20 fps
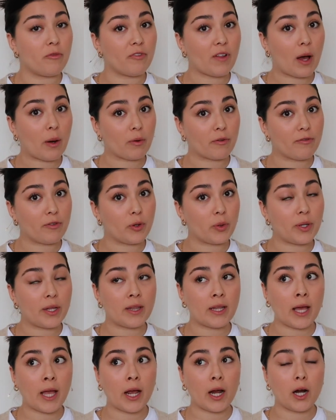flower food
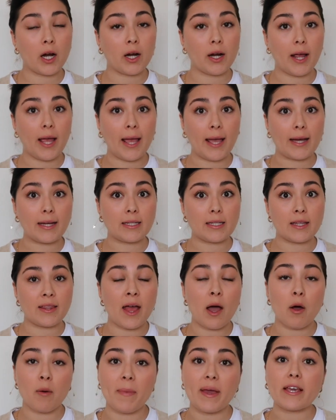in there and
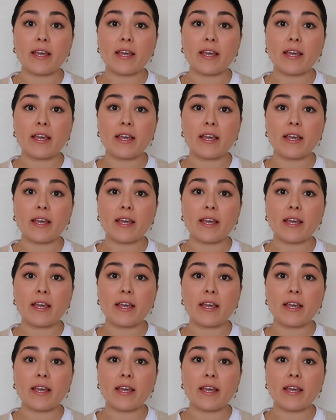now I'm